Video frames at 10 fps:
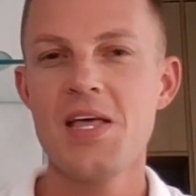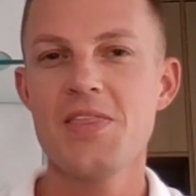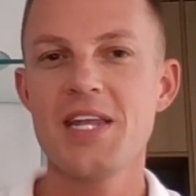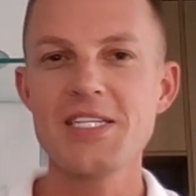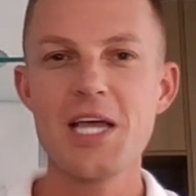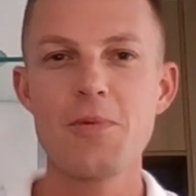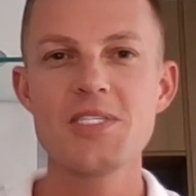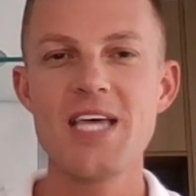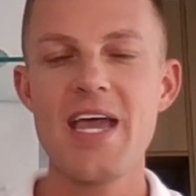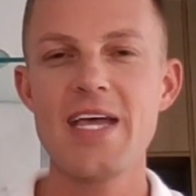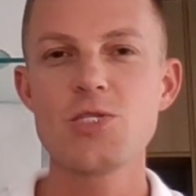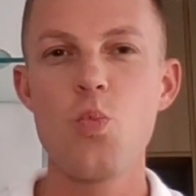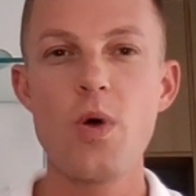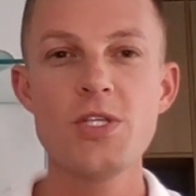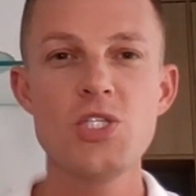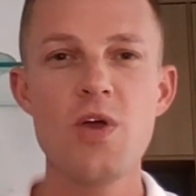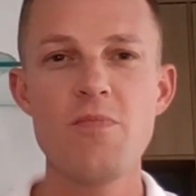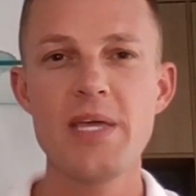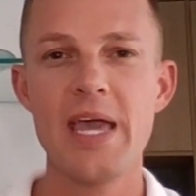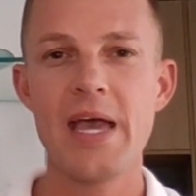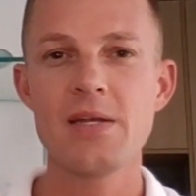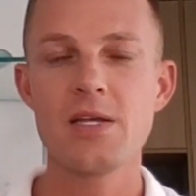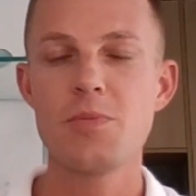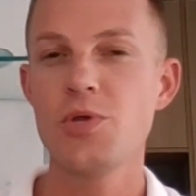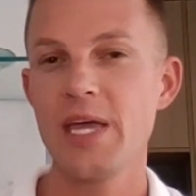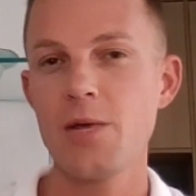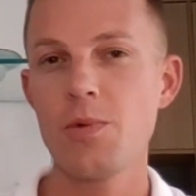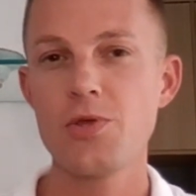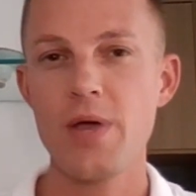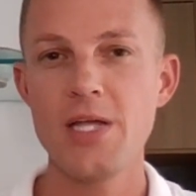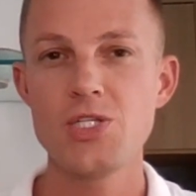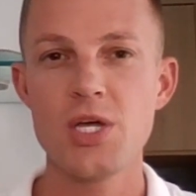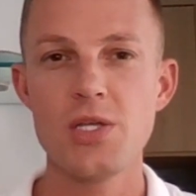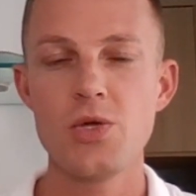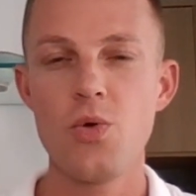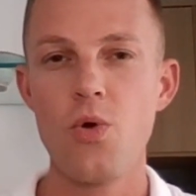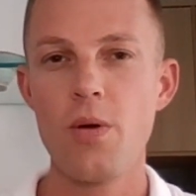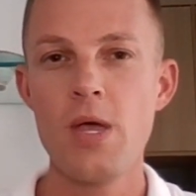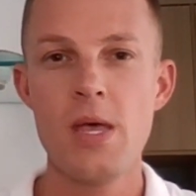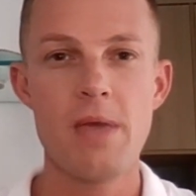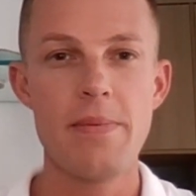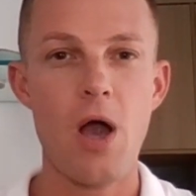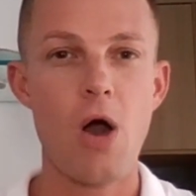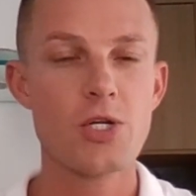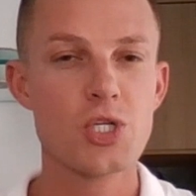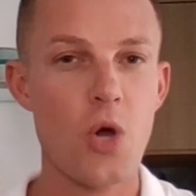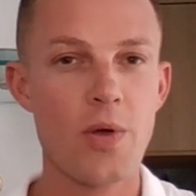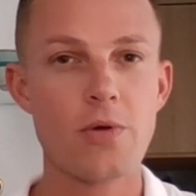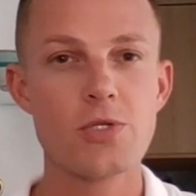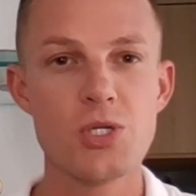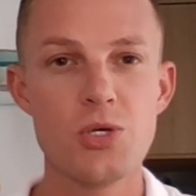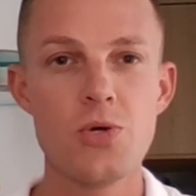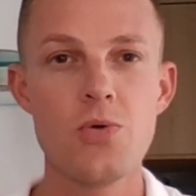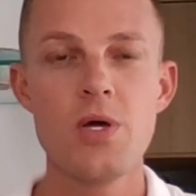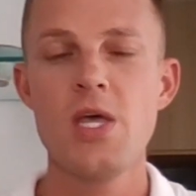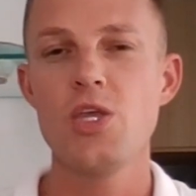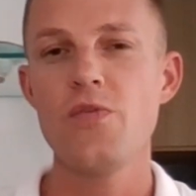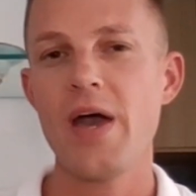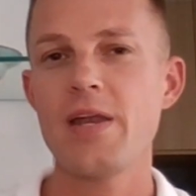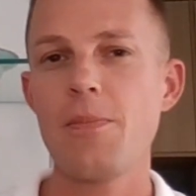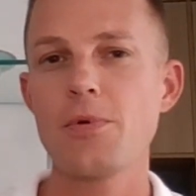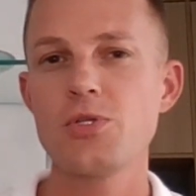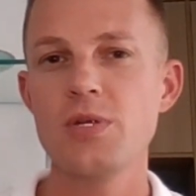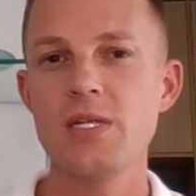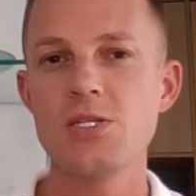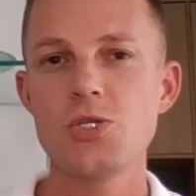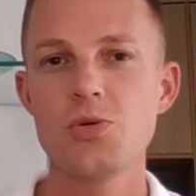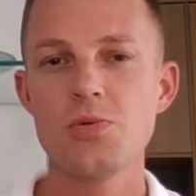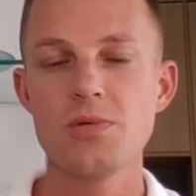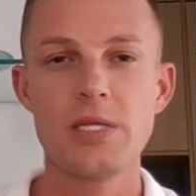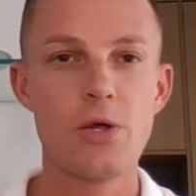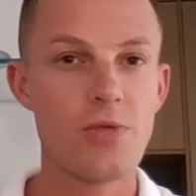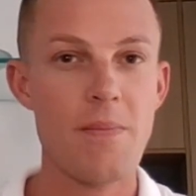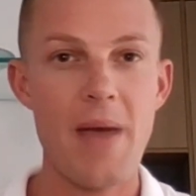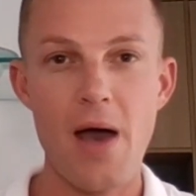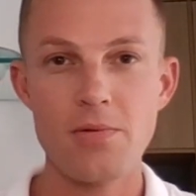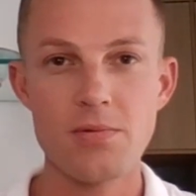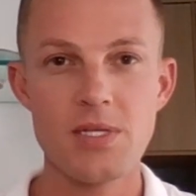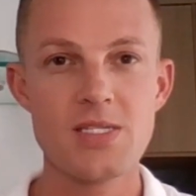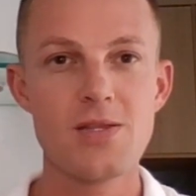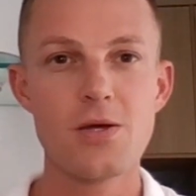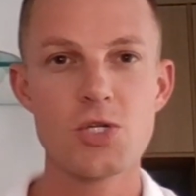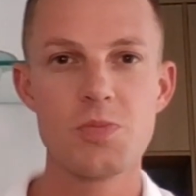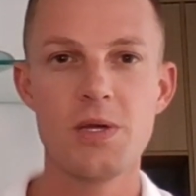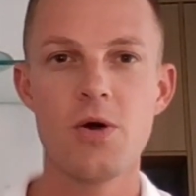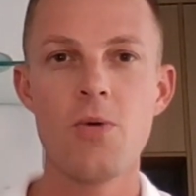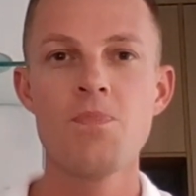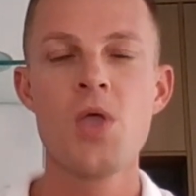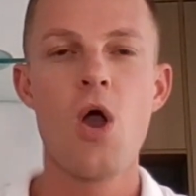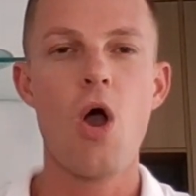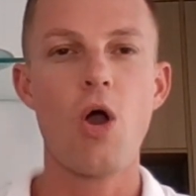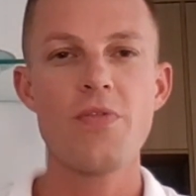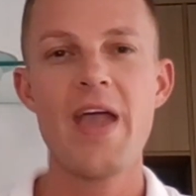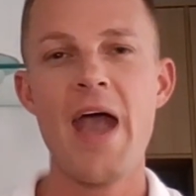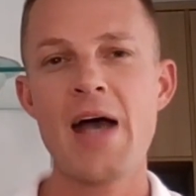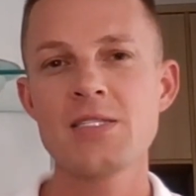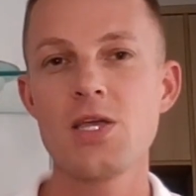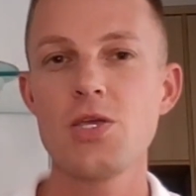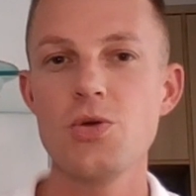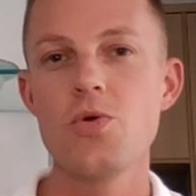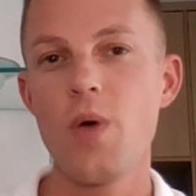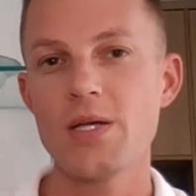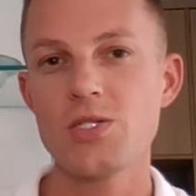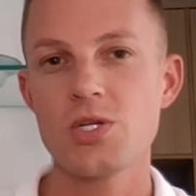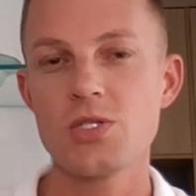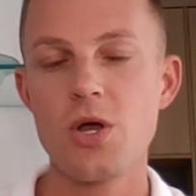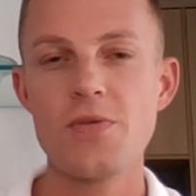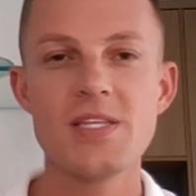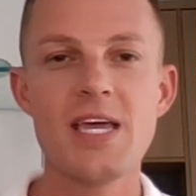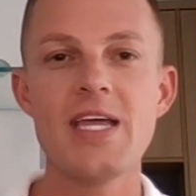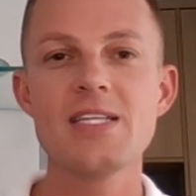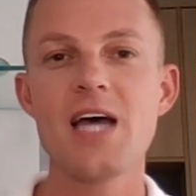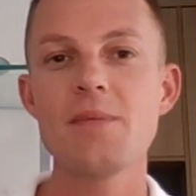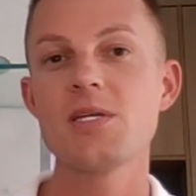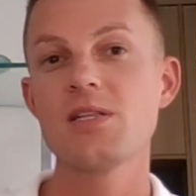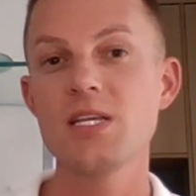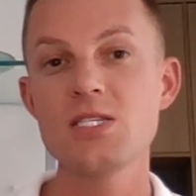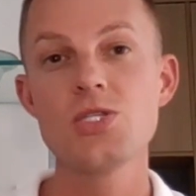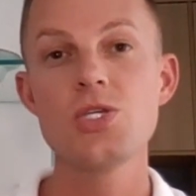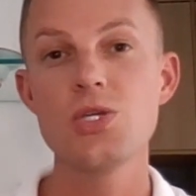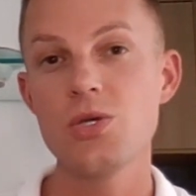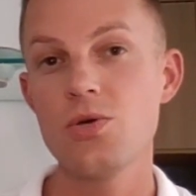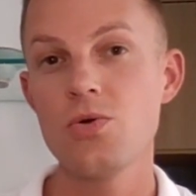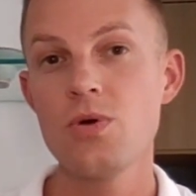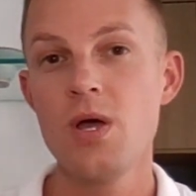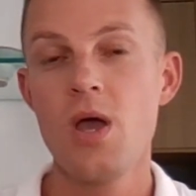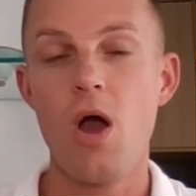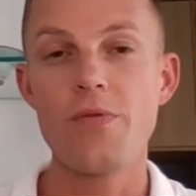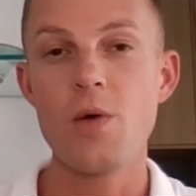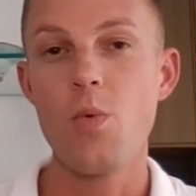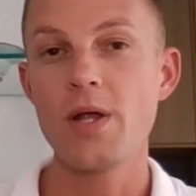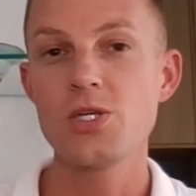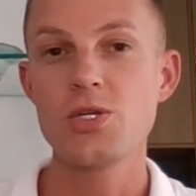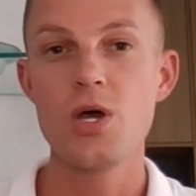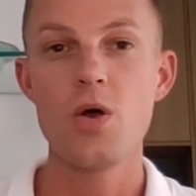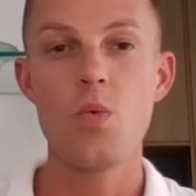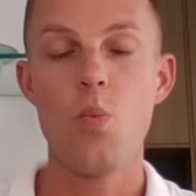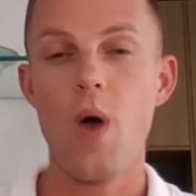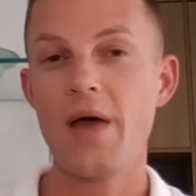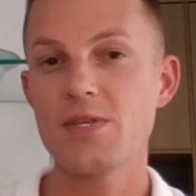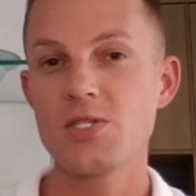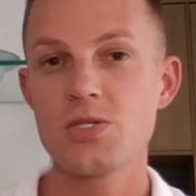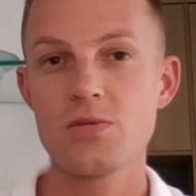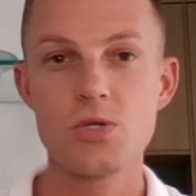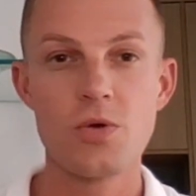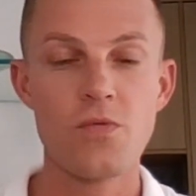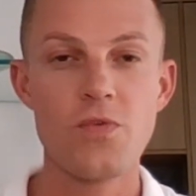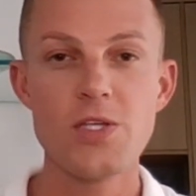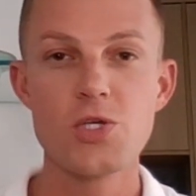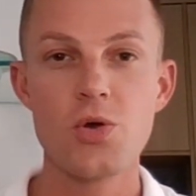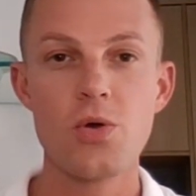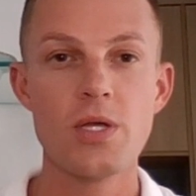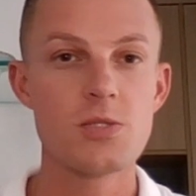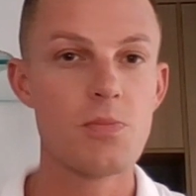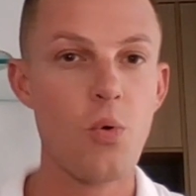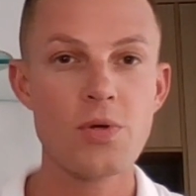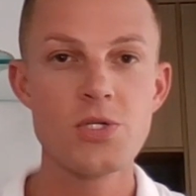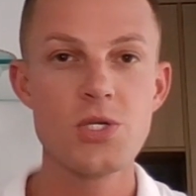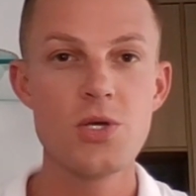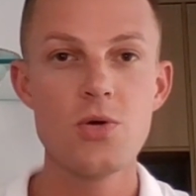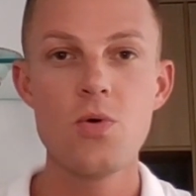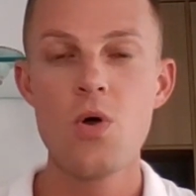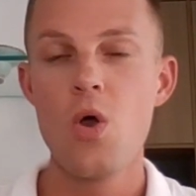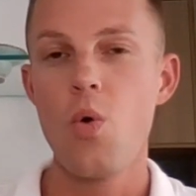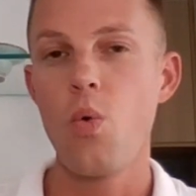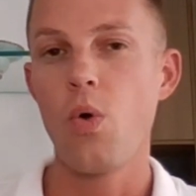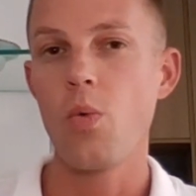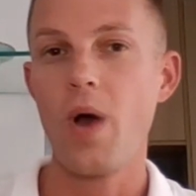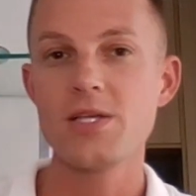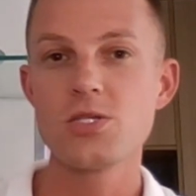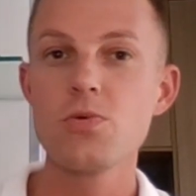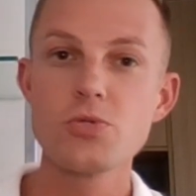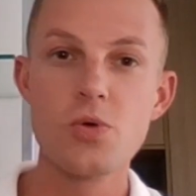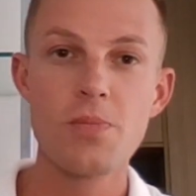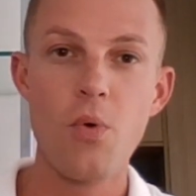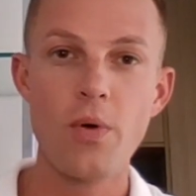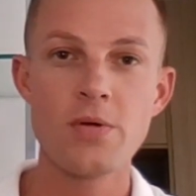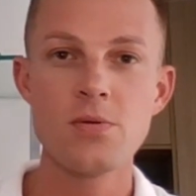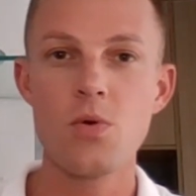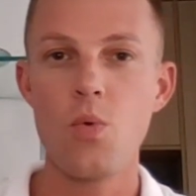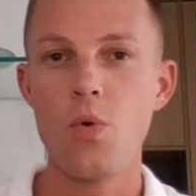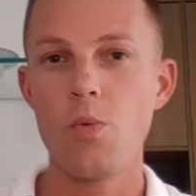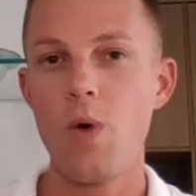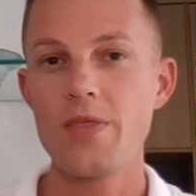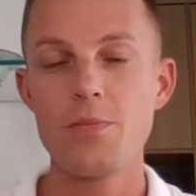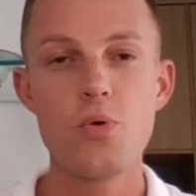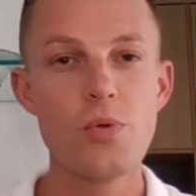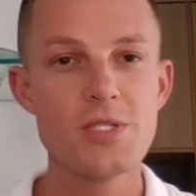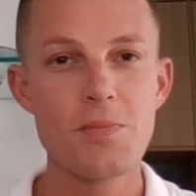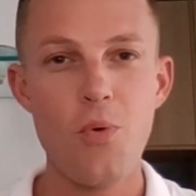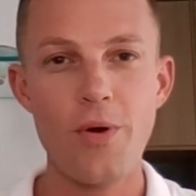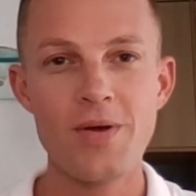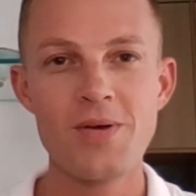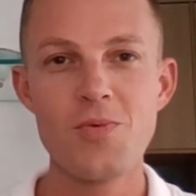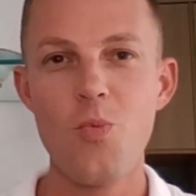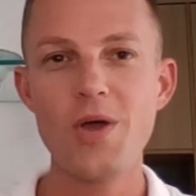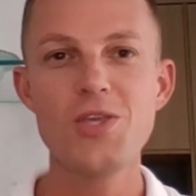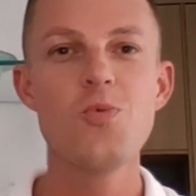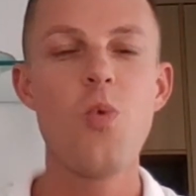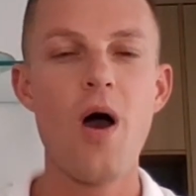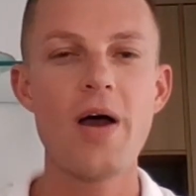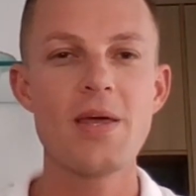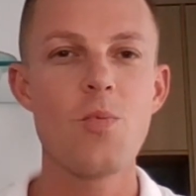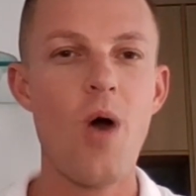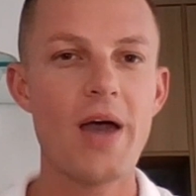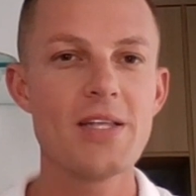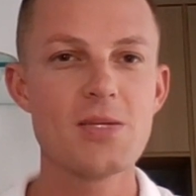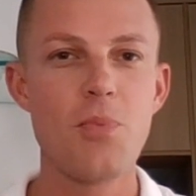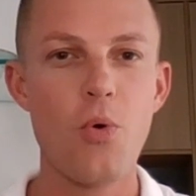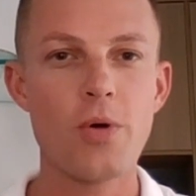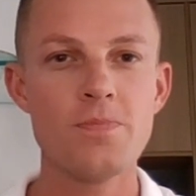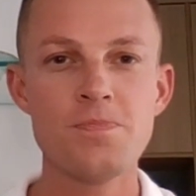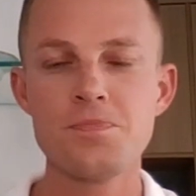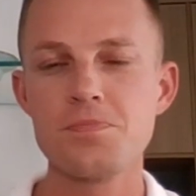The next thing I would say is once you have began communicating with your agent, you're maybe on a showing or two, you've had an opportunity to hear them out, listen to their spiel. Are they asking you questions? Are they taking time to listen to you are they wanting to know why this certain feature is important to you, or why schools are important, or why the pool is important, what you want and why it is important?